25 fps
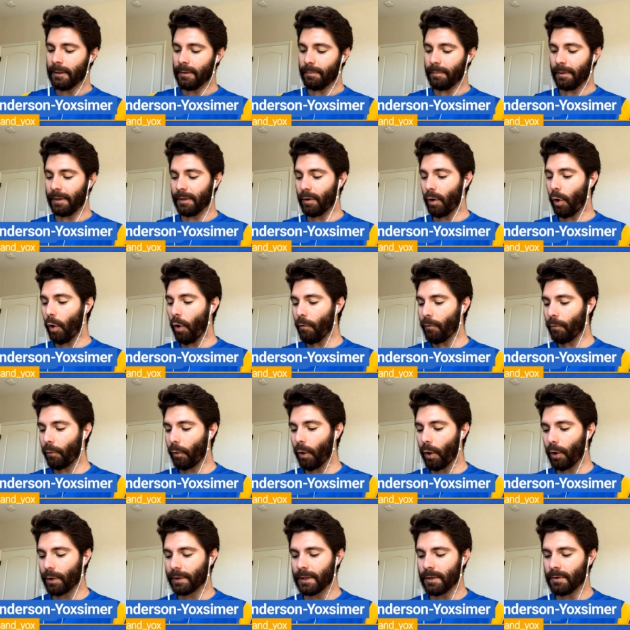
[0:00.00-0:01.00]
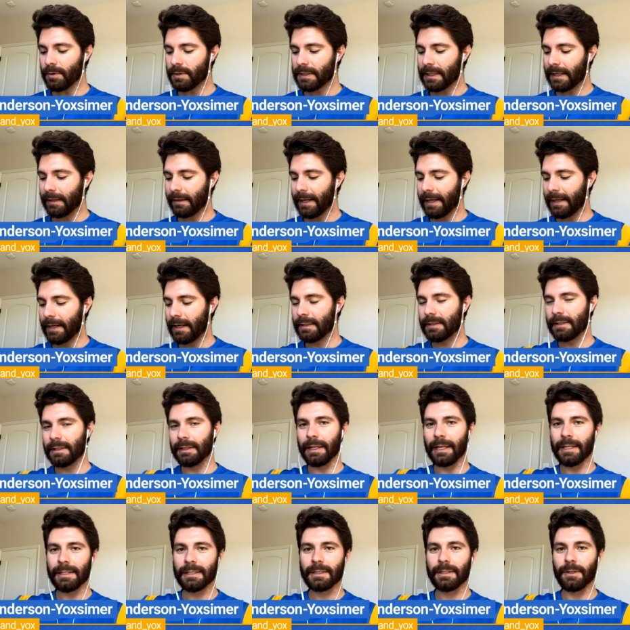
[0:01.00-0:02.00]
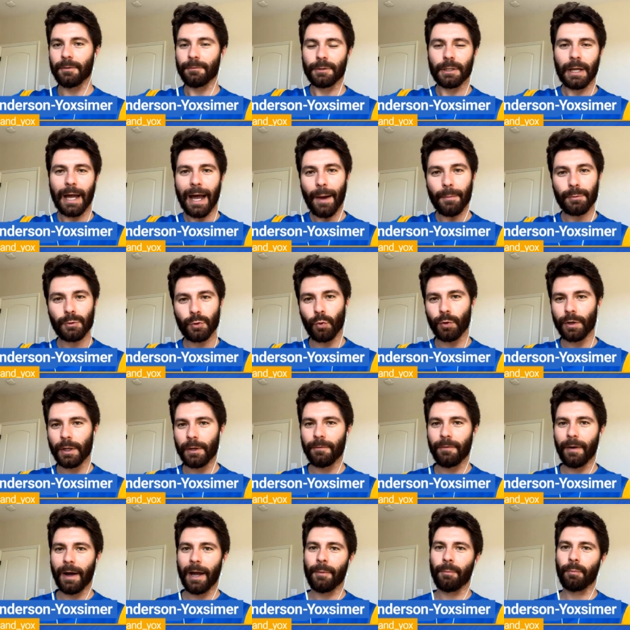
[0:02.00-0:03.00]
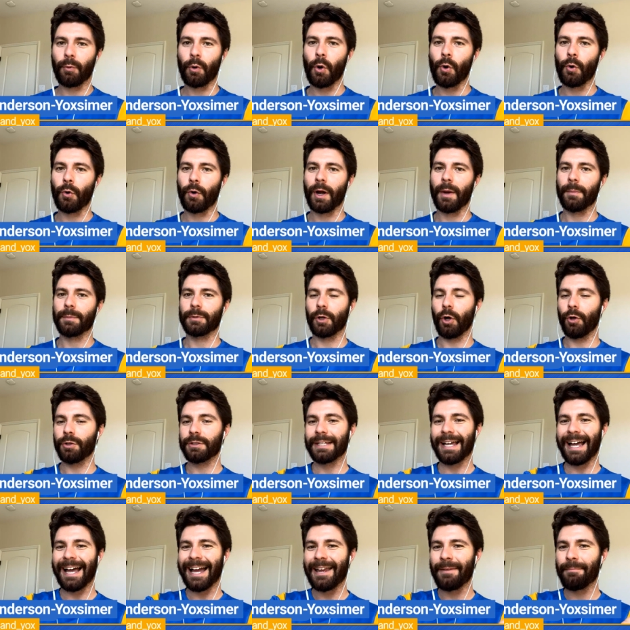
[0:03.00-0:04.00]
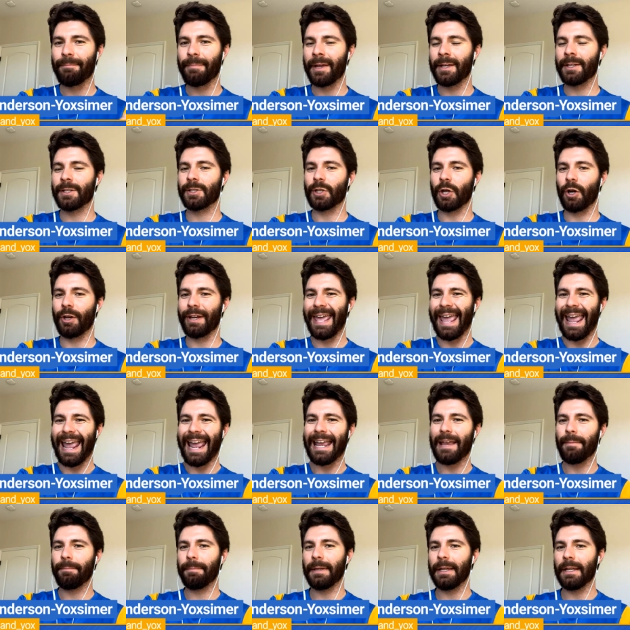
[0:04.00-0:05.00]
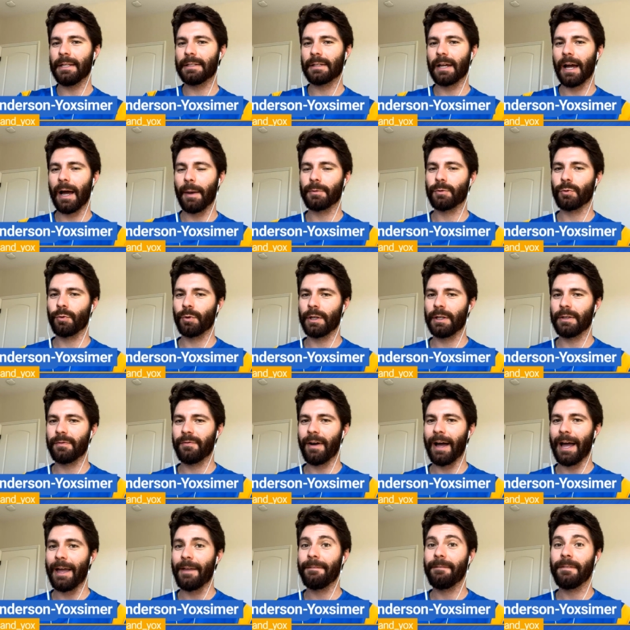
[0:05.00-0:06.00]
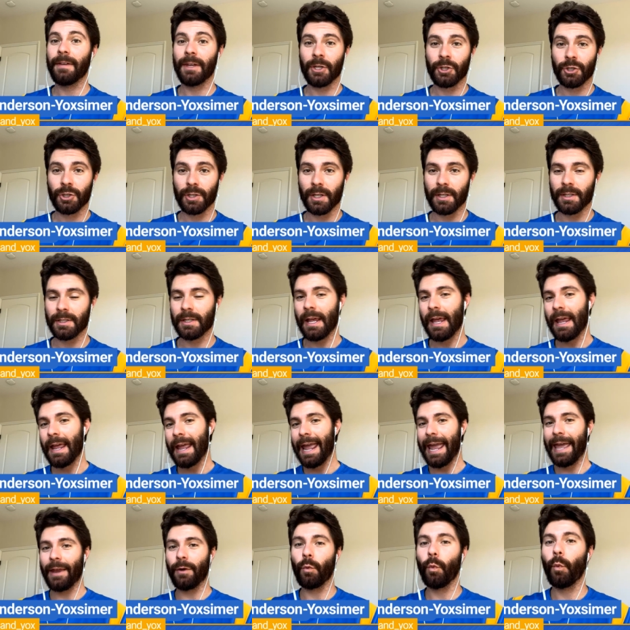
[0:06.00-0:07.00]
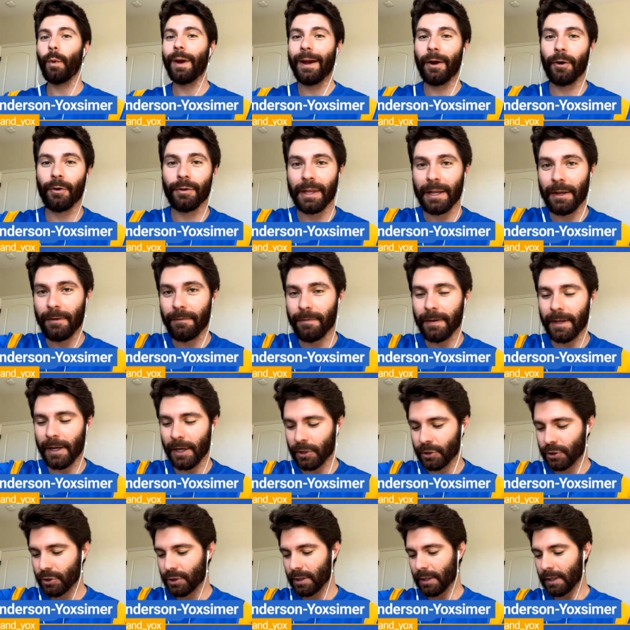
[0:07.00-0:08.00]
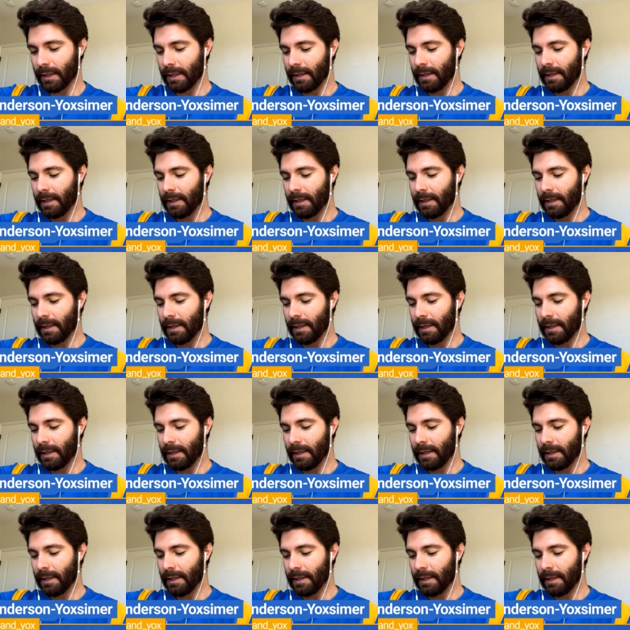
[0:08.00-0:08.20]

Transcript: But overall, UCLA in a list of top 25 programs all time based on AP top 25 finishes and where they finished